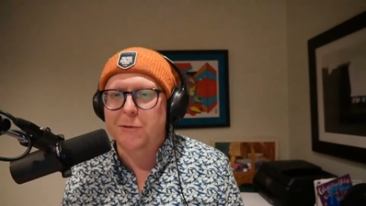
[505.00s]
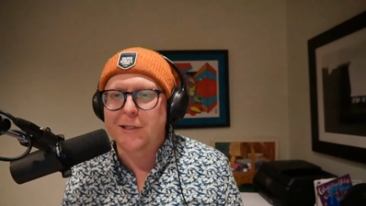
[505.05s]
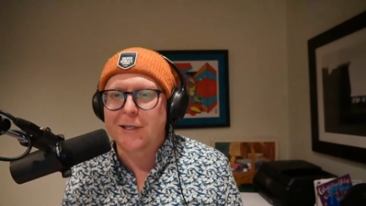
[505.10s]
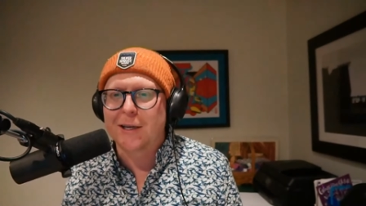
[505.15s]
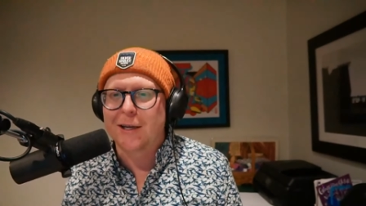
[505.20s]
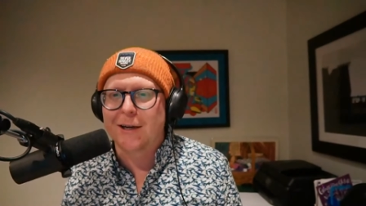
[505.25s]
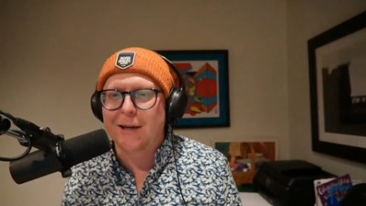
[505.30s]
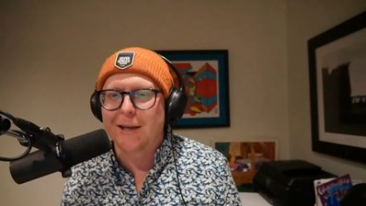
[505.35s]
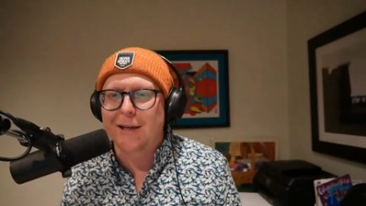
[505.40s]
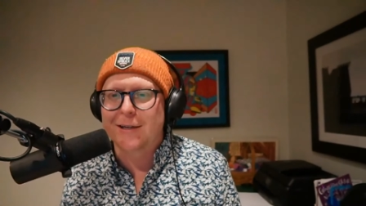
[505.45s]
was he
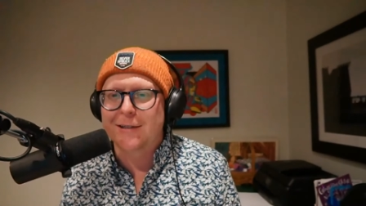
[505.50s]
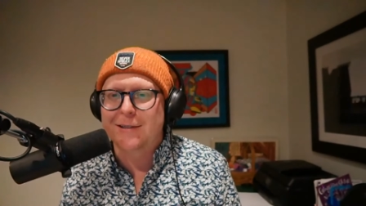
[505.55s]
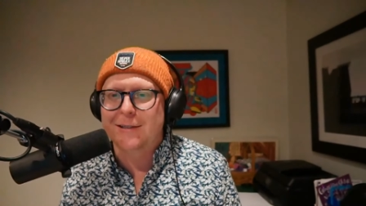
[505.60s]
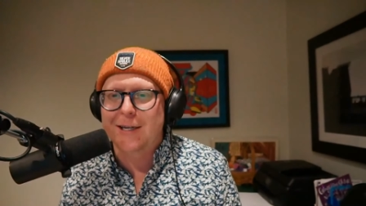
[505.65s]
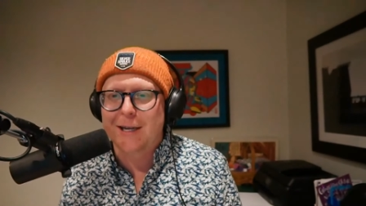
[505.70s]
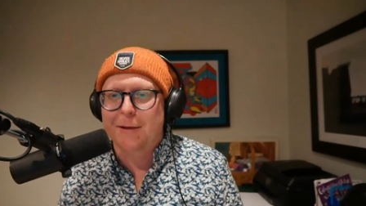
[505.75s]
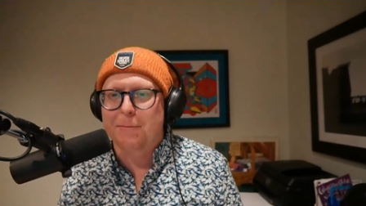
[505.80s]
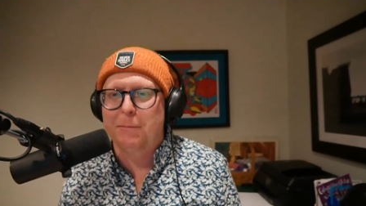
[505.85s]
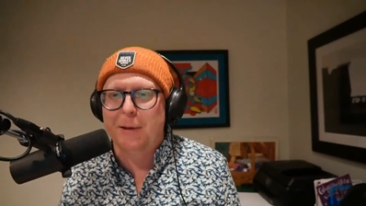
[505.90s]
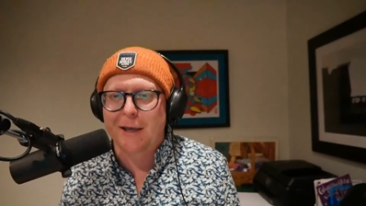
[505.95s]
going to get his
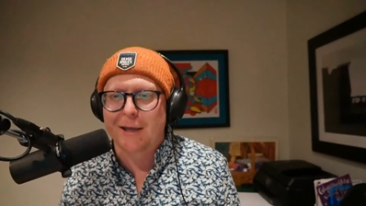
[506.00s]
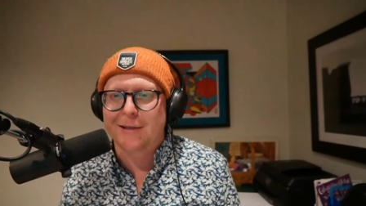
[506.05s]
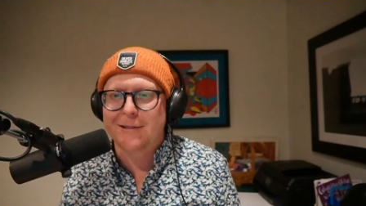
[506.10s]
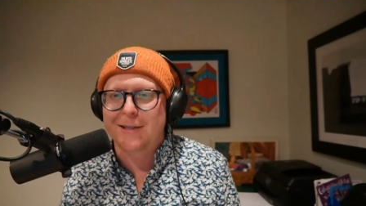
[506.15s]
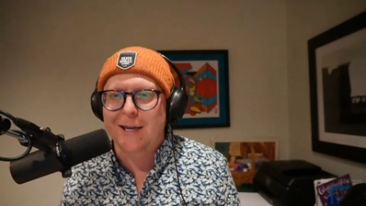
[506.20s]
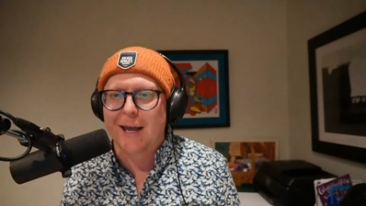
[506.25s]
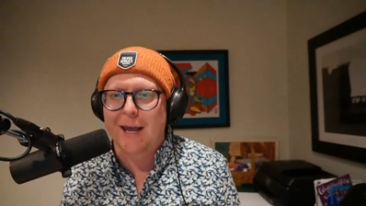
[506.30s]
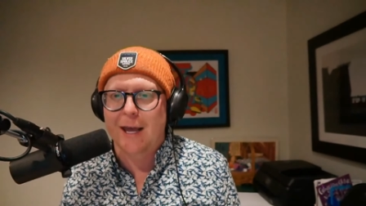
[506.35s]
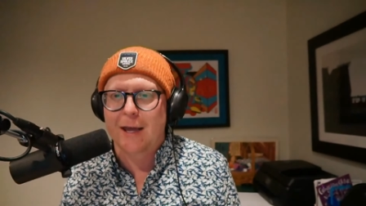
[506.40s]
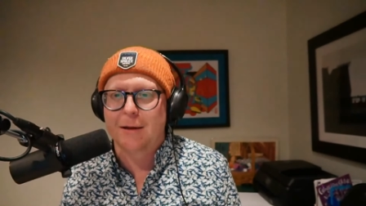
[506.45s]
dick pics
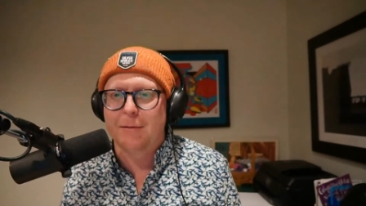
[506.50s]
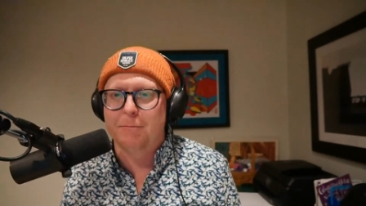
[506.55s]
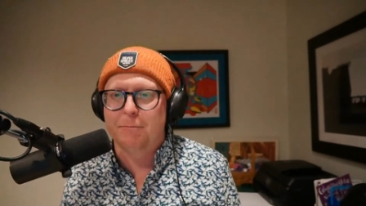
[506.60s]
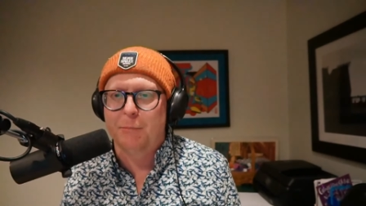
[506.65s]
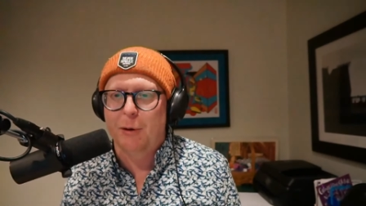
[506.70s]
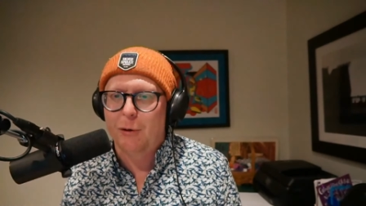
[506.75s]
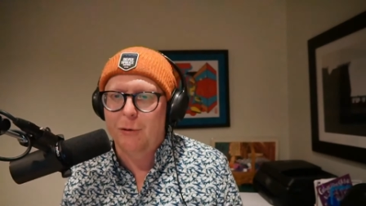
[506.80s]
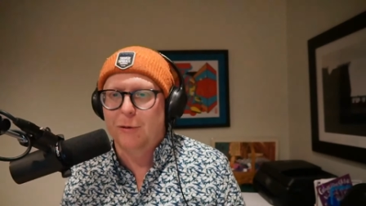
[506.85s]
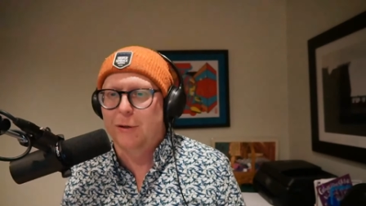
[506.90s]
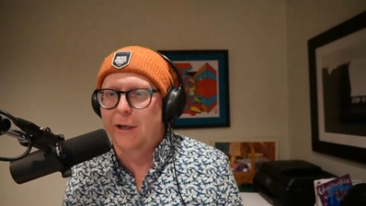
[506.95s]
to Anne
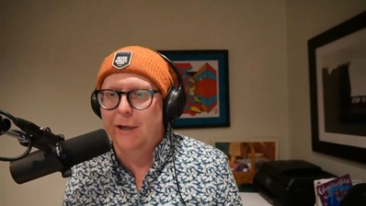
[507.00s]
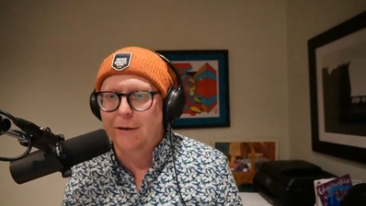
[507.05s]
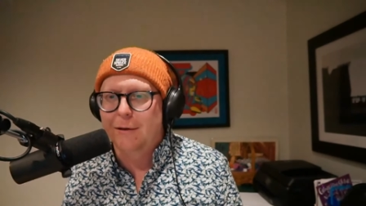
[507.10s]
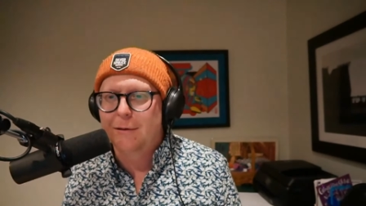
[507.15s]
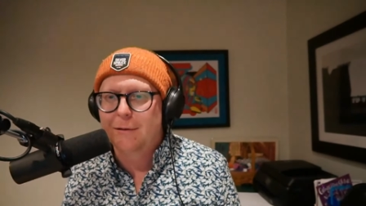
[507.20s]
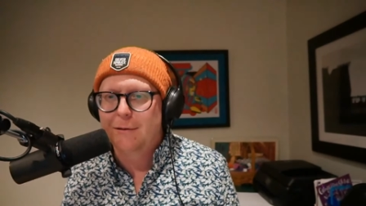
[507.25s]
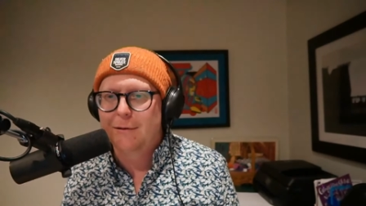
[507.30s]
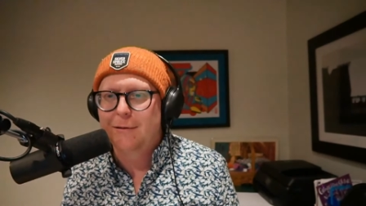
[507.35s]
Boleyn?